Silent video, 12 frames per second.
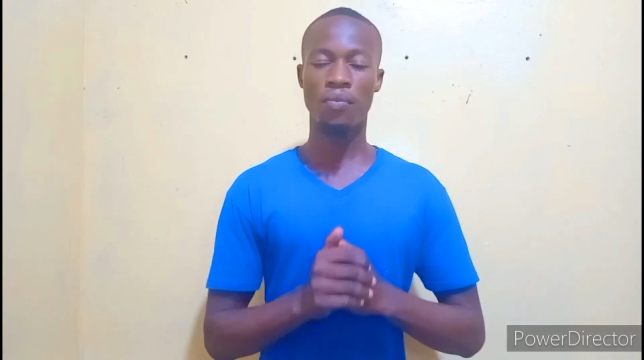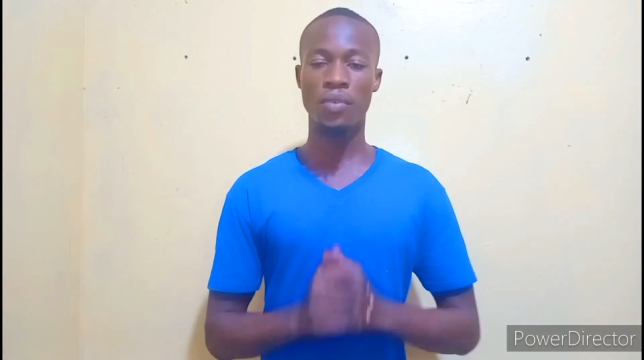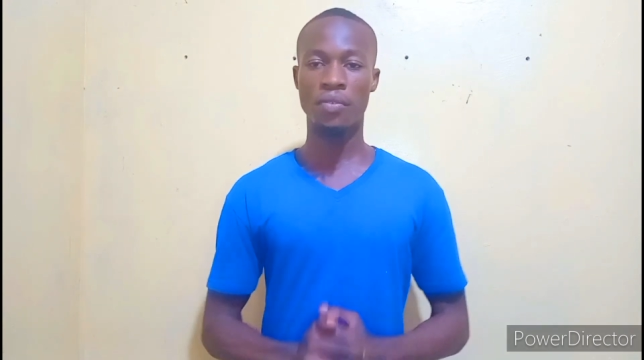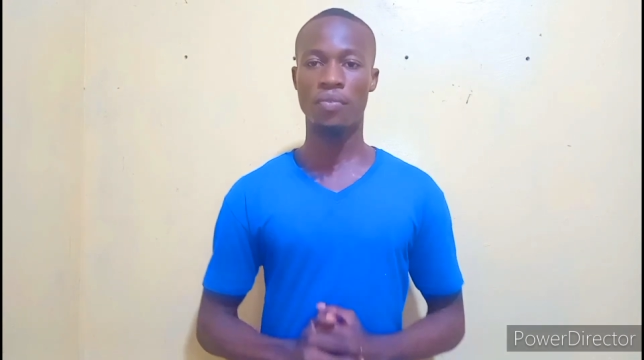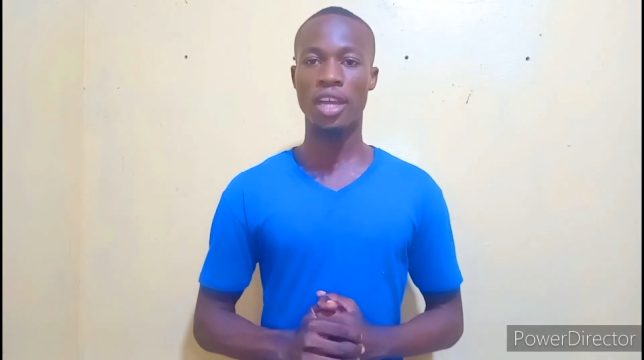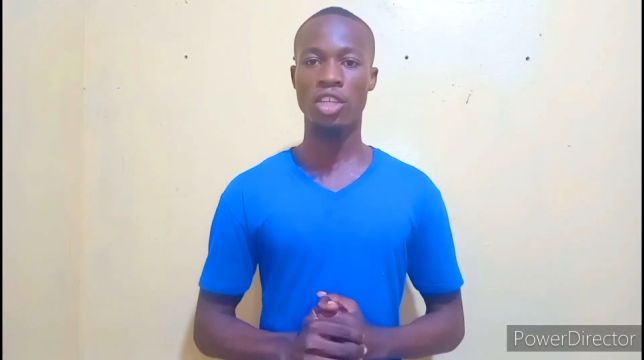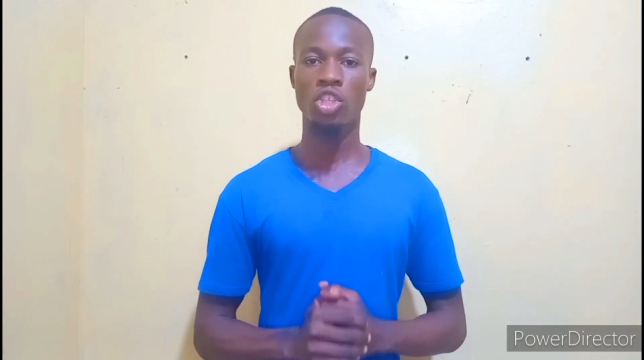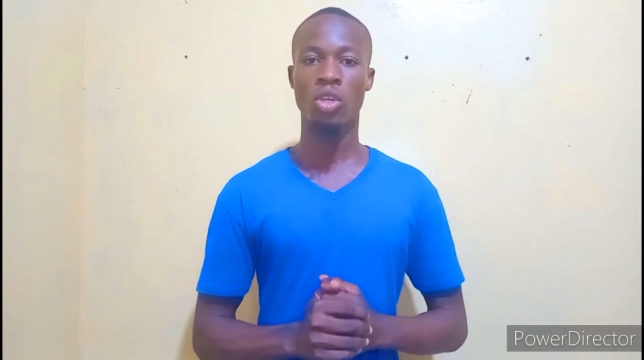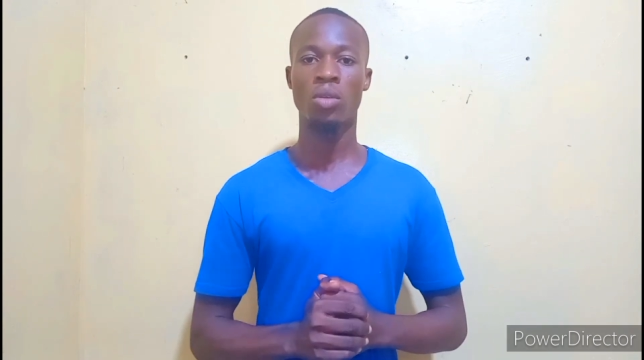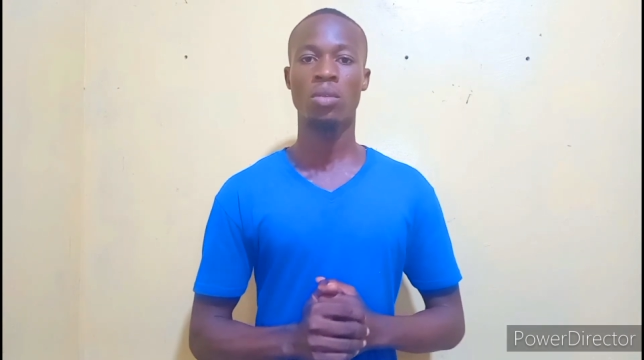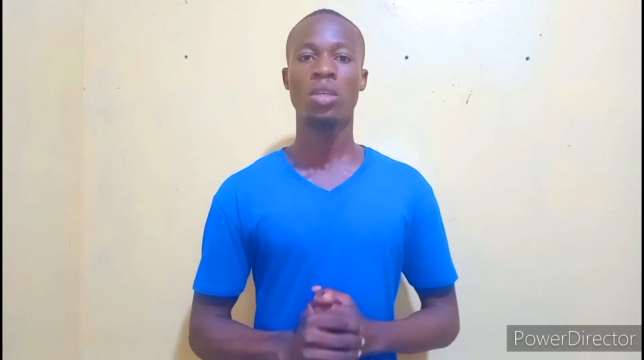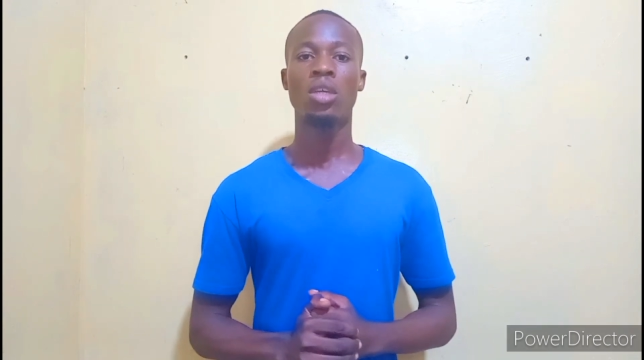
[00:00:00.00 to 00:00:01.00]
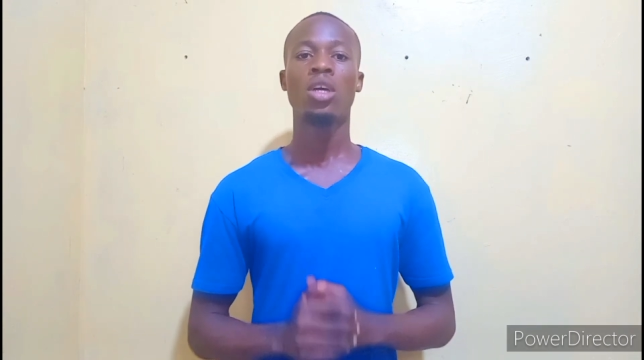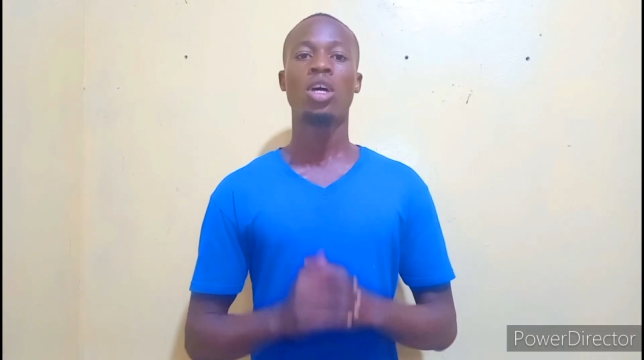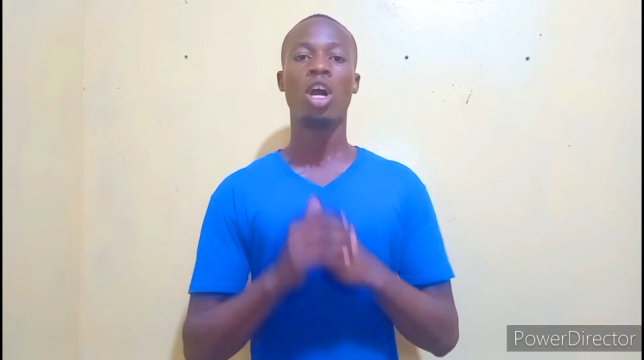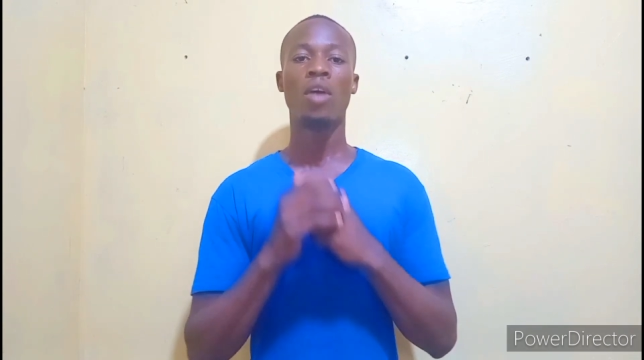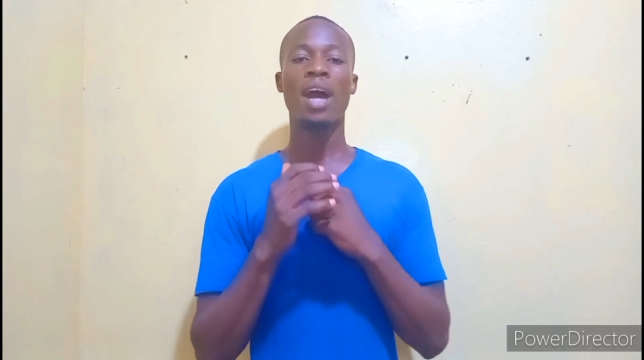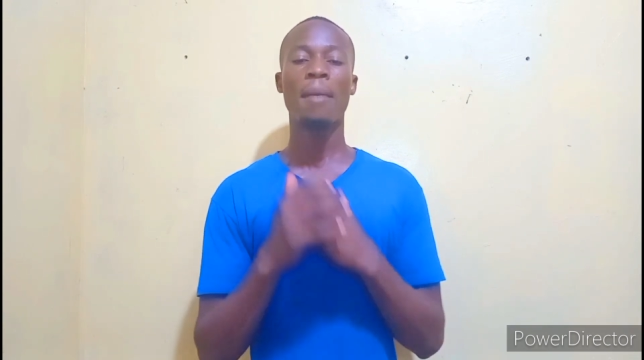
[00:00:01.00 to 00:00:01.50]
infection
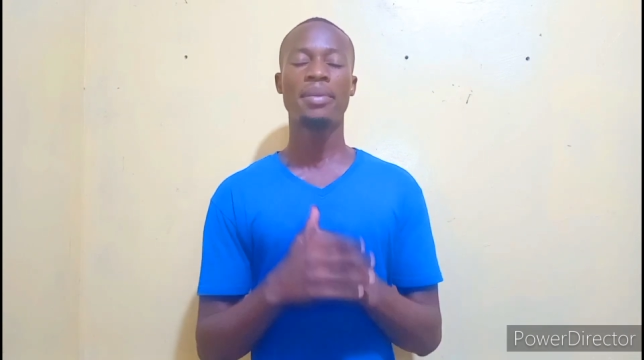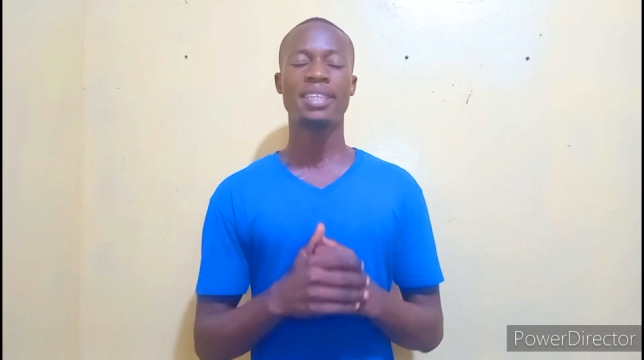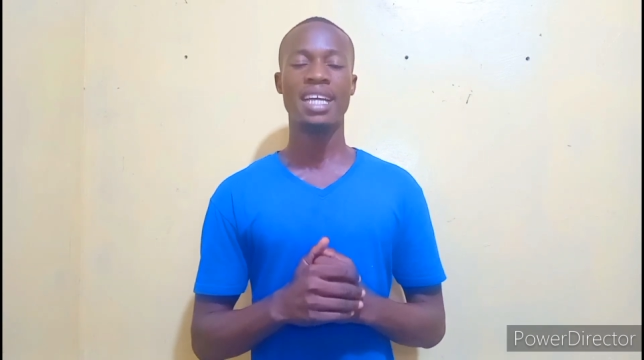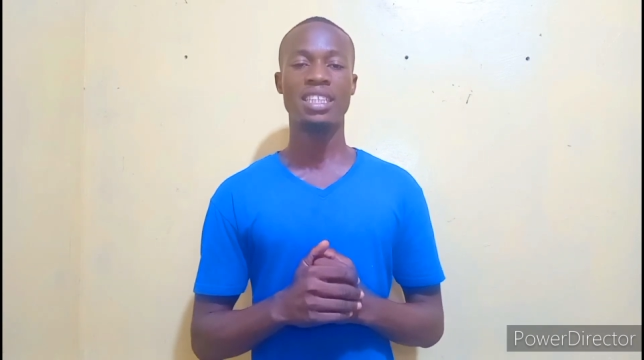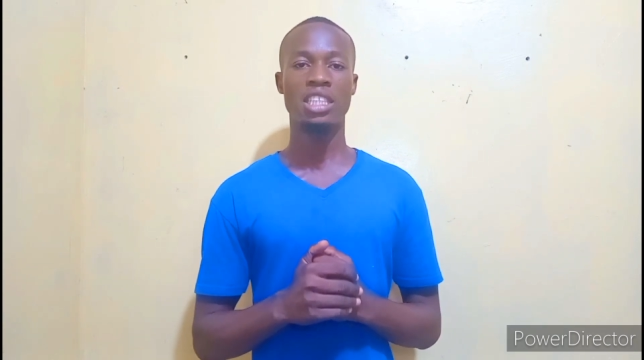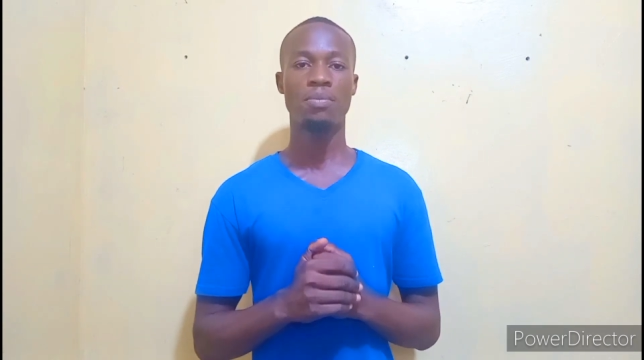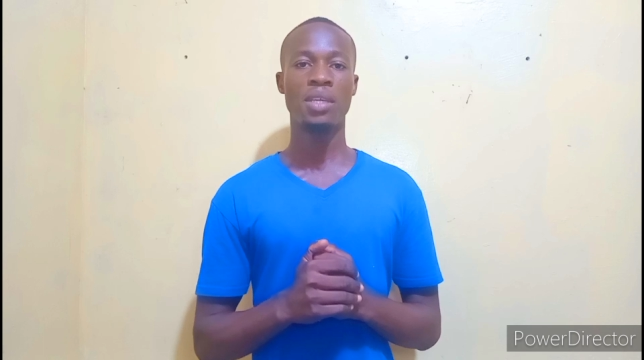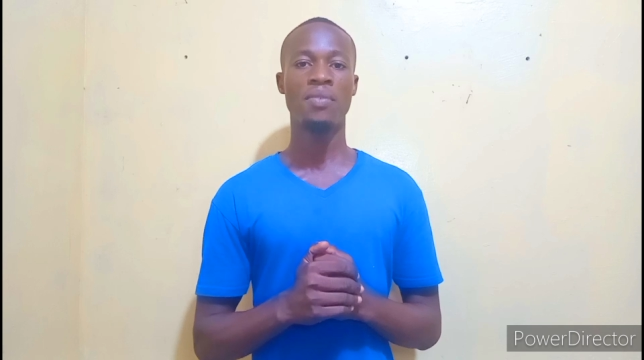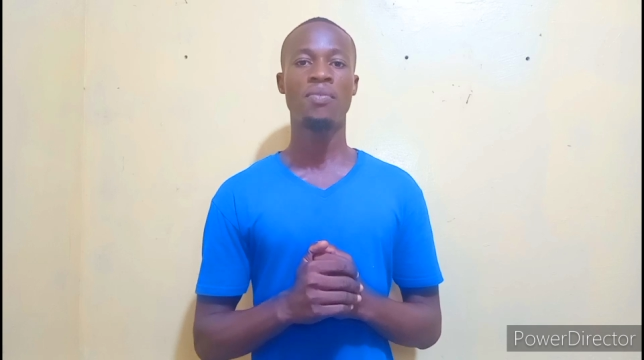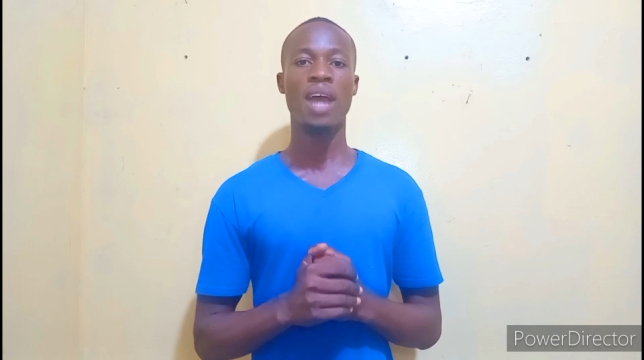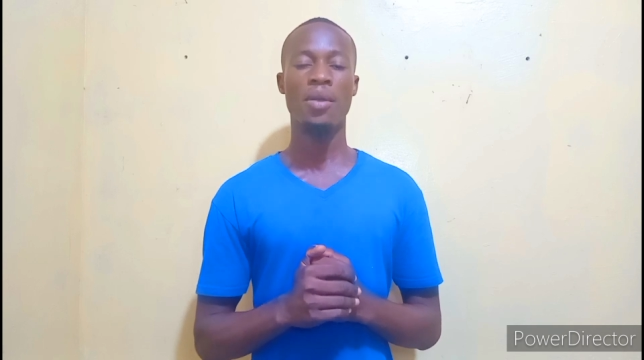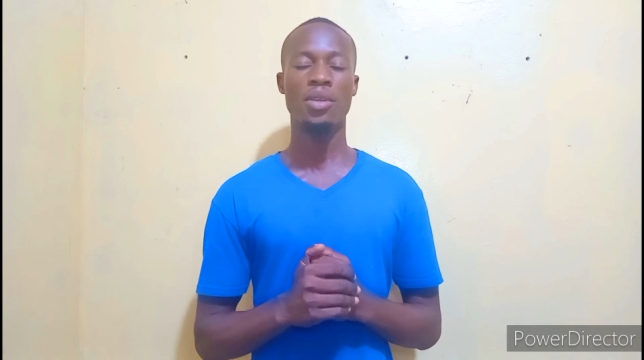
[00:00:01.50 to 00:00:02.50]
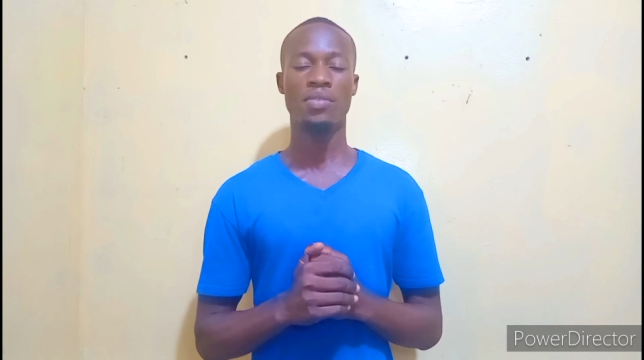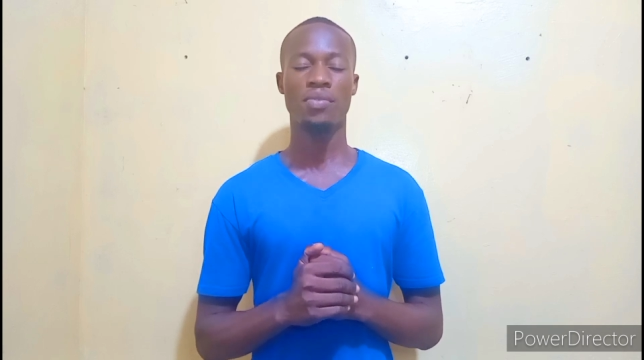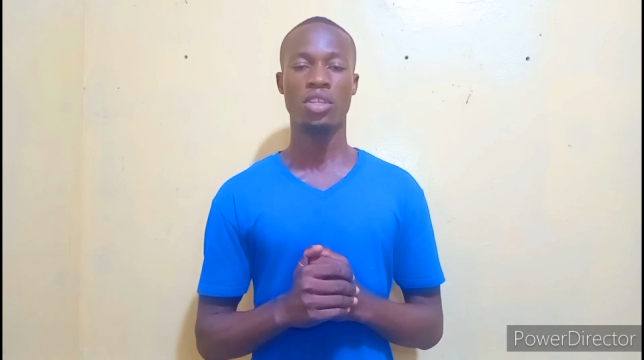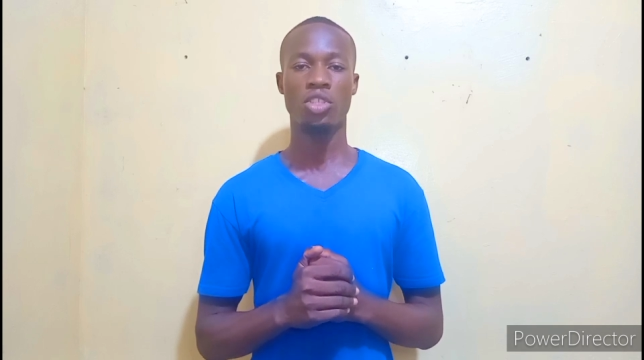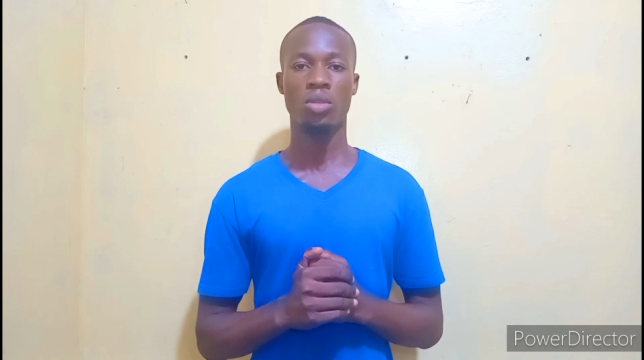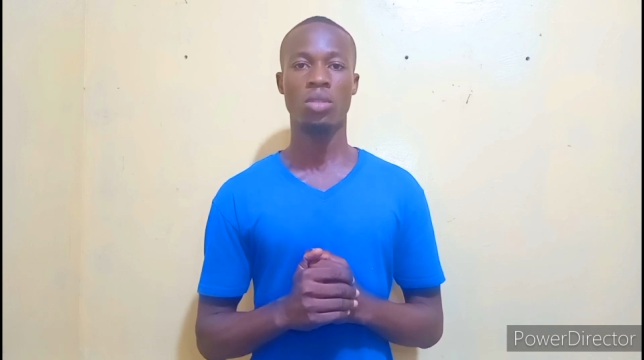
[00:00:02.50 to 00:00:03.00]
of hepatitis B virus
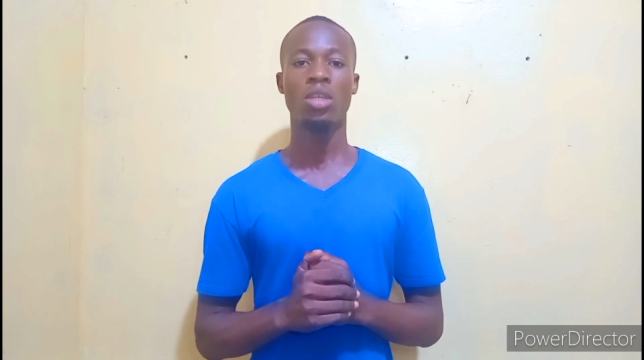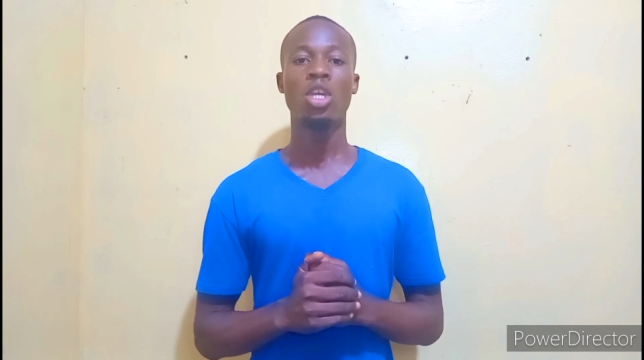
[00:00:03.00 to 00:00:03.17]
infection.